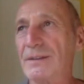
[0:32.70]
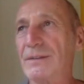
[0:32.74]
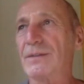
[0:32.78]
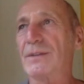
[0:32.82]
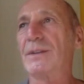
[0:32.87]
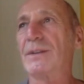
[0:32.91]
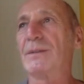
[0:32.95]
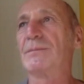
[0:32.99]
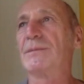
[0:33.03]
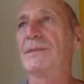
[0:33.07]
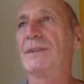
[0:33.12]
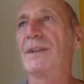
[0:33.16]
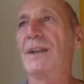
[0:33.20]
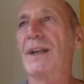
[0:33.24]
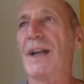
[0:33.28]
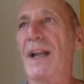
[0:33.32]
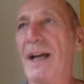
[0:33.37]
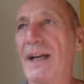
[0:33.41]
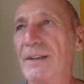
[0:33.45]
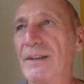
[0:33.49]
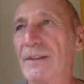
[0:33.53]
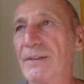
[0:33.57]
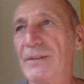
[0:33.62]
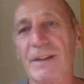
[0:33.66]
from the
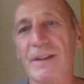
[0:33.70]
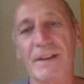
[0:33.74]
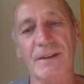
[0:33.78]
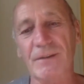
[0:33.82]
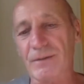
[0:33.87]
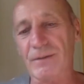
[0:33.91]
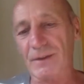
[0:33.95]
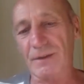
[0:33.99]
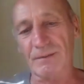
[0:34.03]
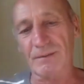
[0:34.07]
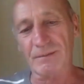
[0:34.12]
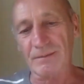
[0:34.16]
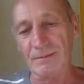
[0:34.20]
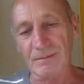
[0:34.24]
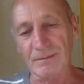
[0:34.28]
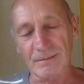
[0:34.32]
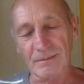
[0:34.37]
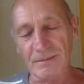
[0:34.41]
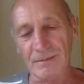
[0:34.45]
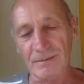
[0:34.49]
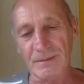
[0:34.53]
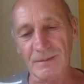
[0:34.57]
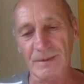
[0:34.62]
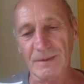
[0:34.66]
life and from
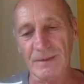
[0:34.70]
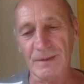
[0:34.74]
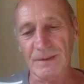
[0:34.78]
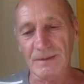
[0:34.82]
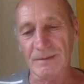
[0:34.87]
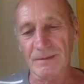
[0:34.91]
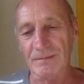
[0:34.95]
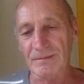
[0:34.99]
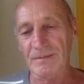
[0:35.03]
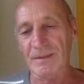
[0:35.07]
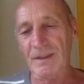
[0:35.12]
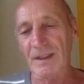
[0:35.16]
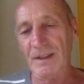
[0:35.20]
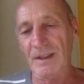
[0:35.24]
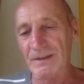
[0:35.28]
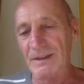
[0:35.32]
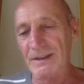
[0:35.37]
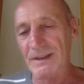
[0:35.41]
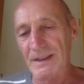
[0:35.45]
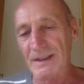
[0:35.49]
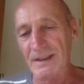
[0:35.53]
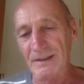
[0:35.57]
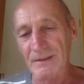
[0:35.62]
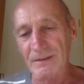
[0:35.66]

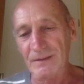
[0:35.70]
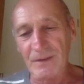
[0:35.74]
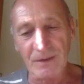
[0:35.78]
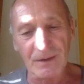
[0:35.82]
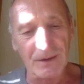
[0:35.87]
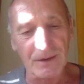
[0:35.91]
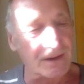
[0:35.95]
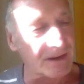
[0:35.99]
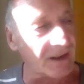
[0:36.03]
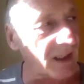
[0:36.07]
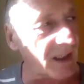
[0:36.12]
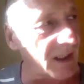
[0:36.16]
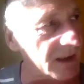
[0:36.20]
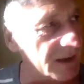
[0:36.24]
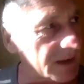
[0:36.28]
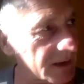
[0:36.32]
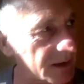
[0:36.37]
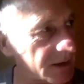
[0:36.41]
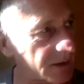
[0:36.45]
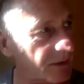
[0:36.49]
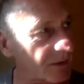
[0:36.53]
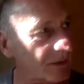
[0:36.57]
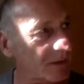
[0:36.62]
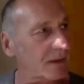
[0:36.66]
everything, from the
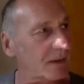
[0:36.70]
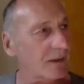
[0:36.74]
studies.